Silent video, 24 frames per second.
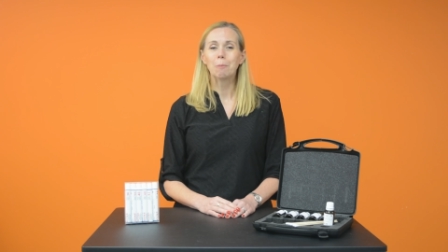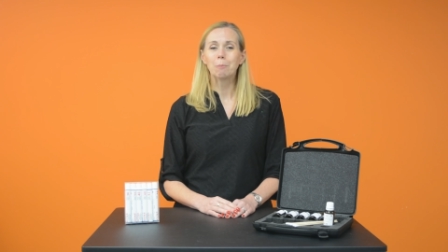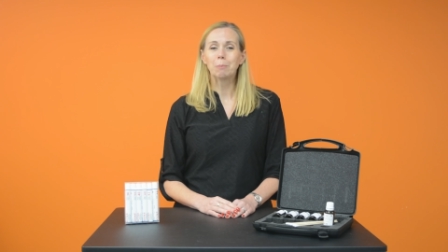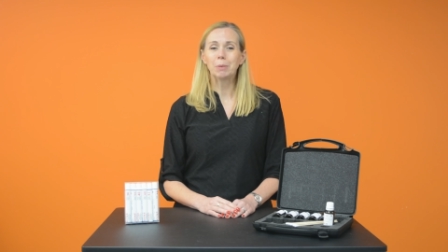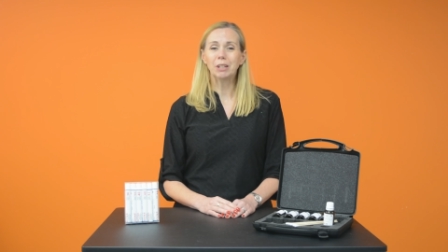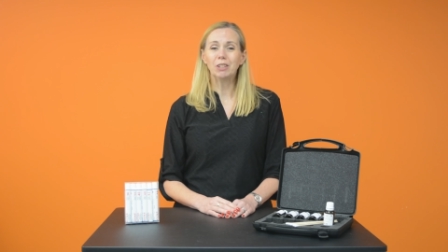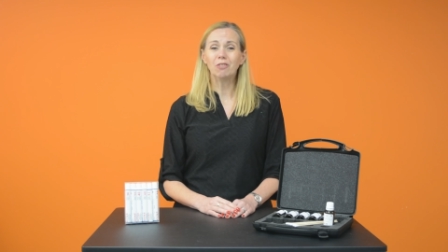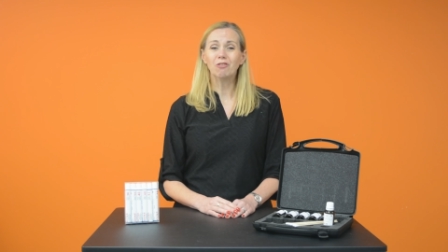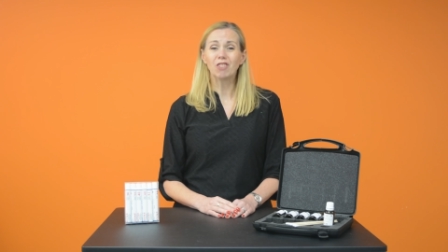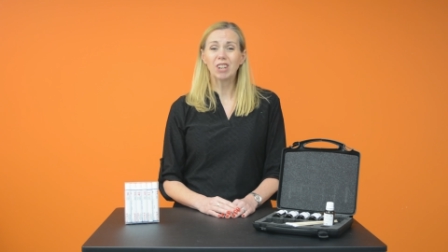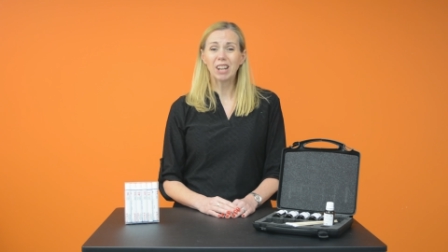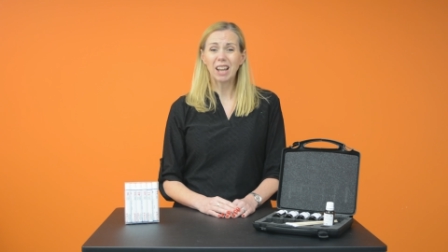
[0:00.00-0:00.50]

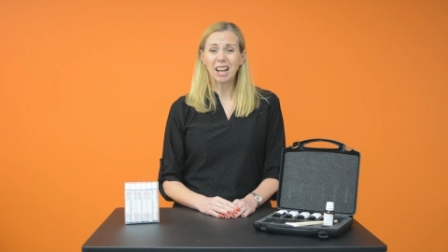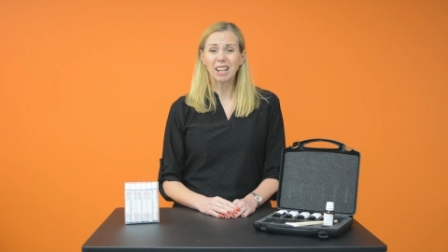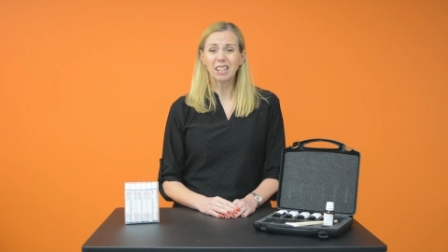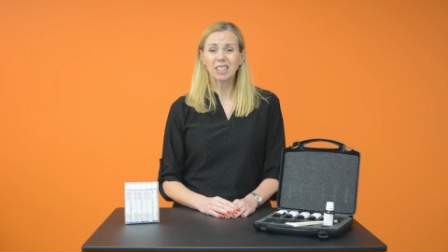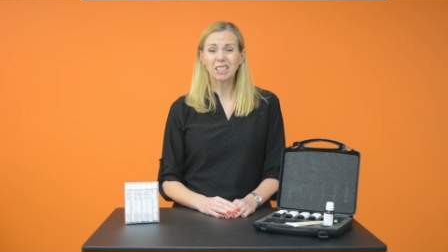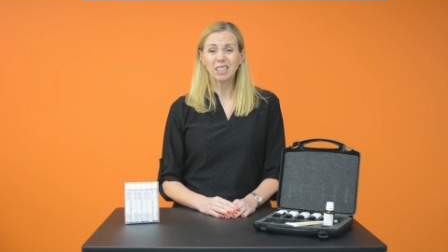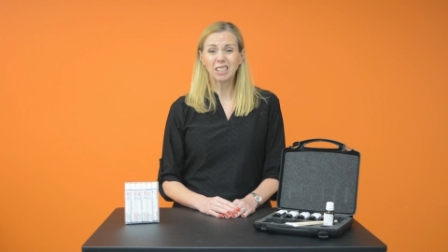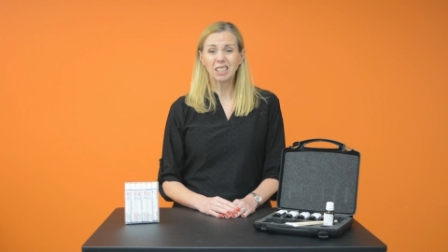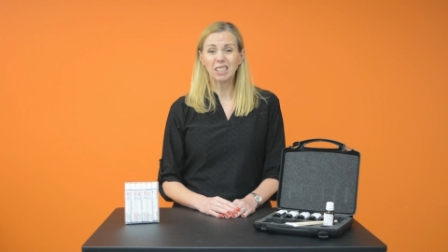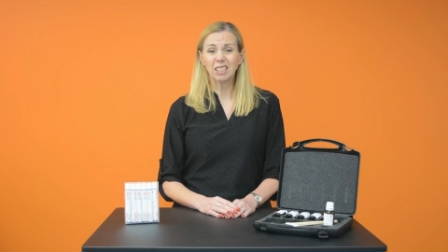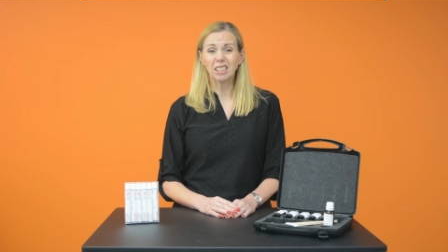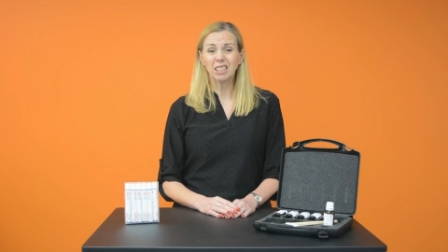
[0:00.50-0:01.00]
but in
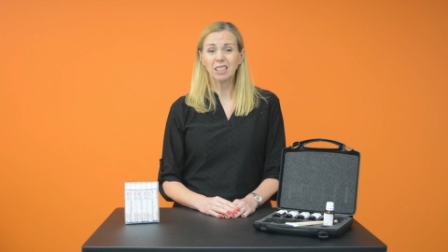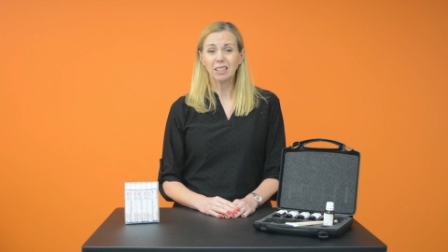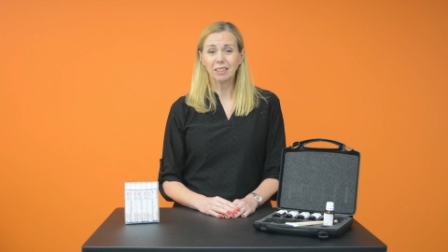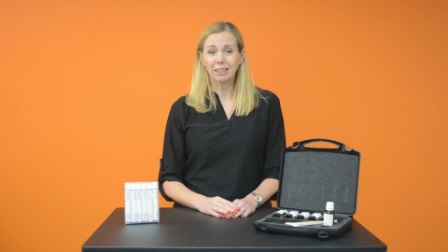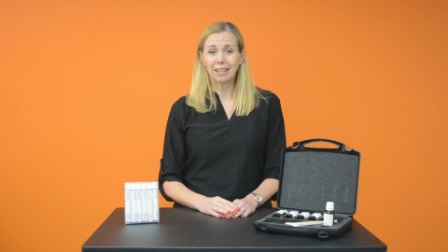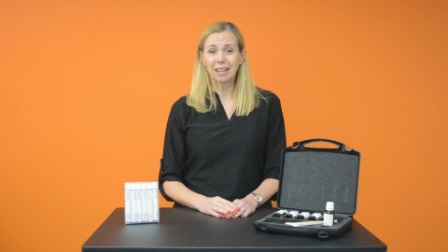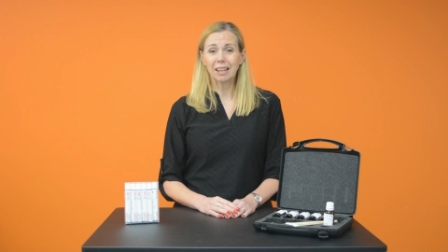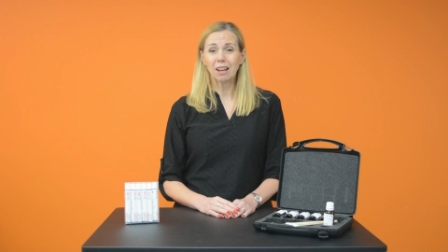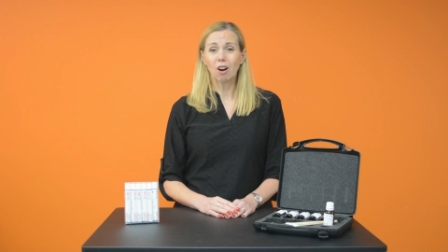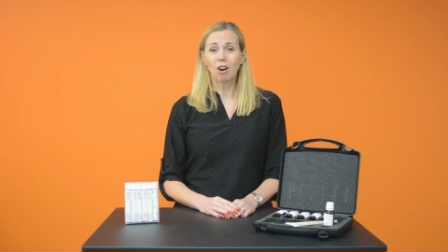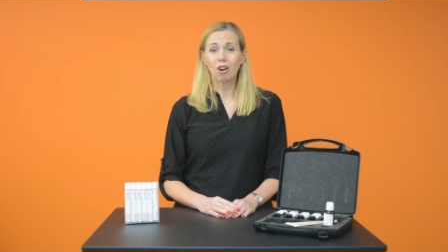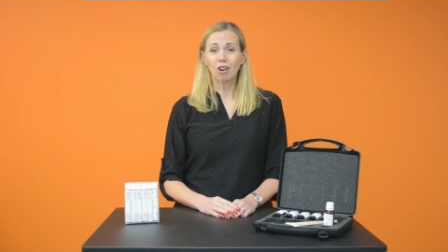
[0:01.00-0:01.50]
reality
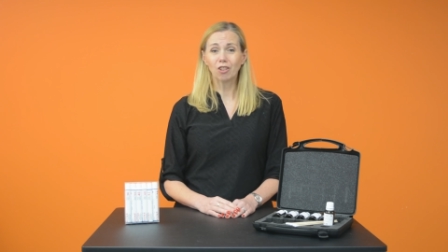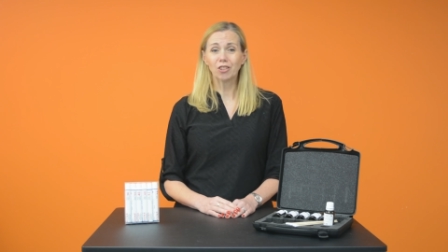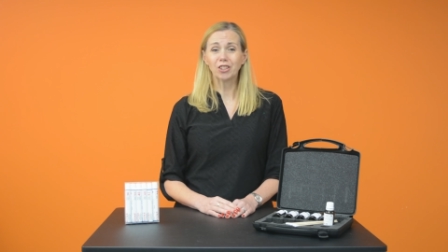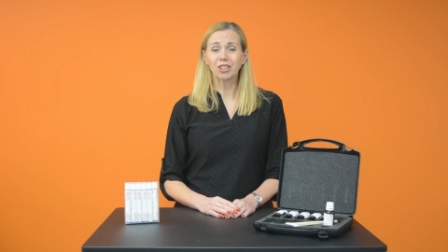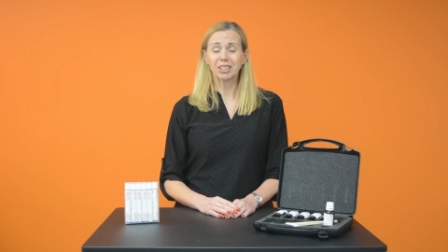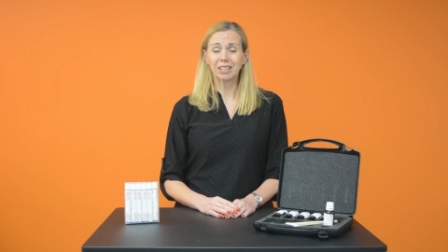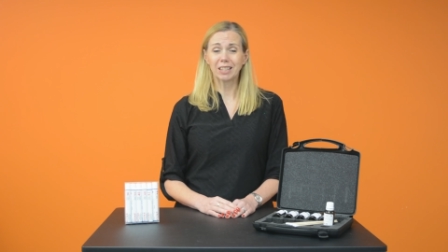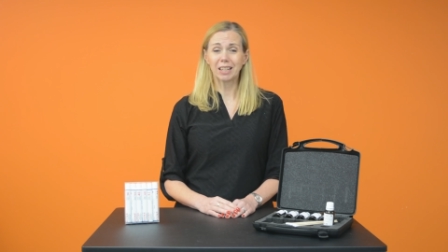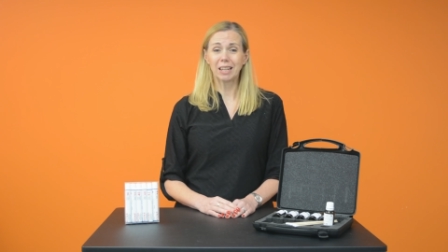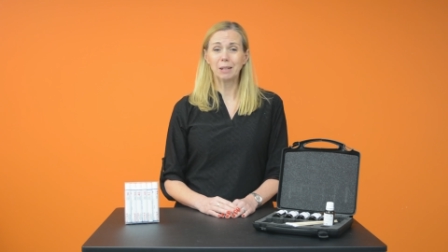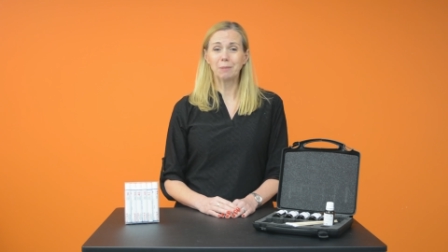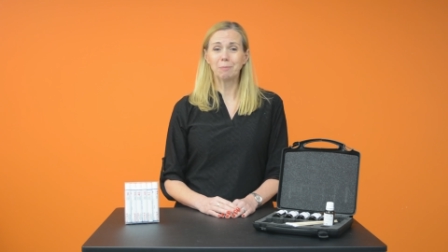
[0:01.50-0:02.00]
they are the
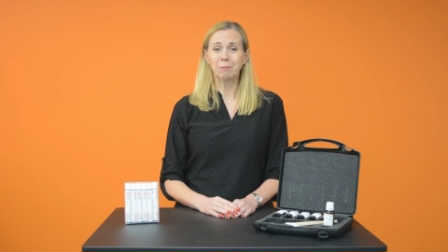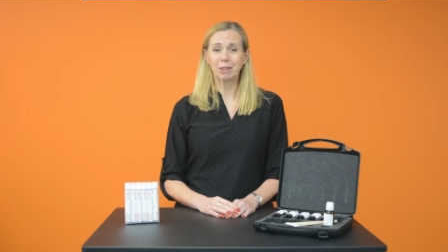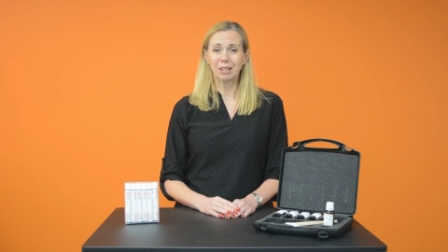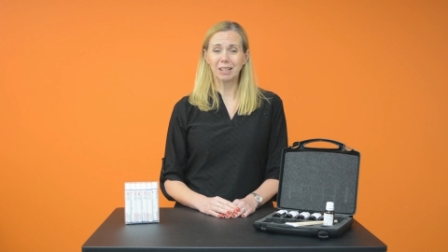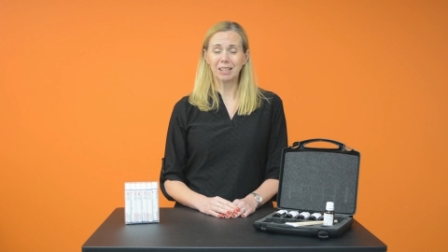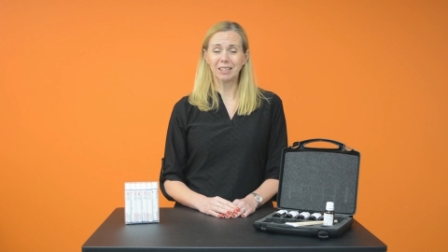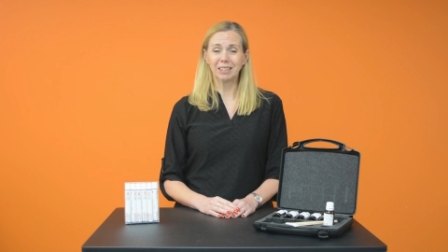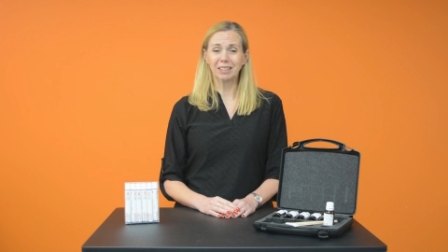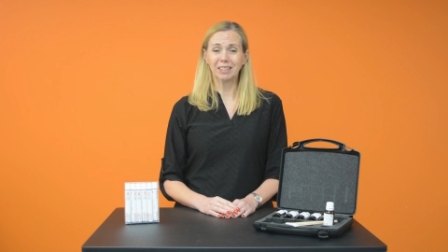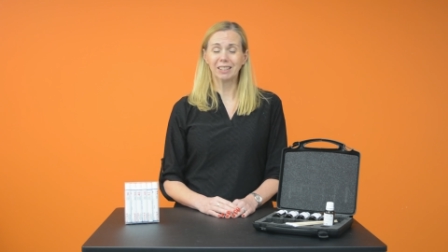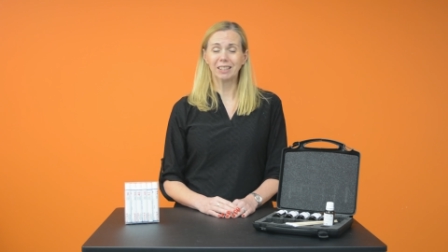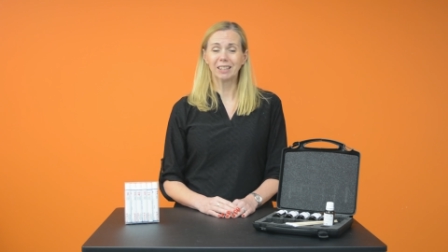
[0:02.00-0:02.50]
same
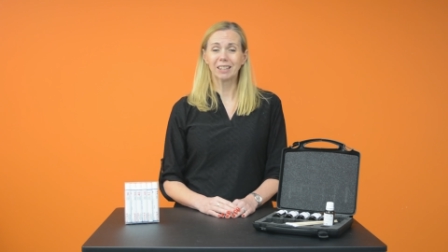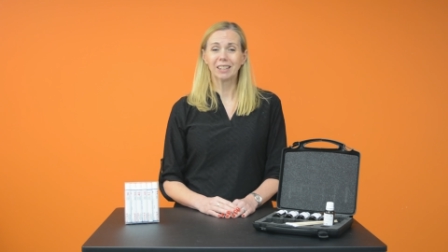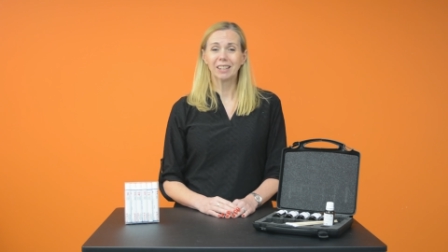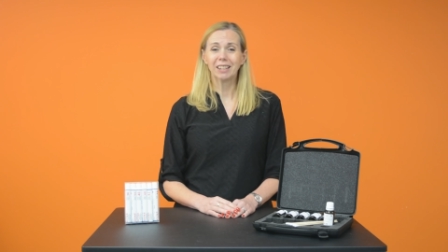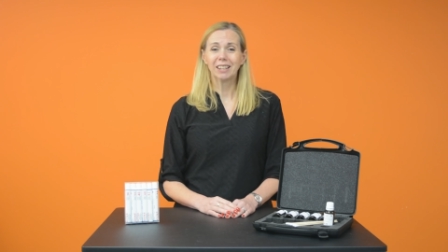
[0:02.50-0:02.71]
thing.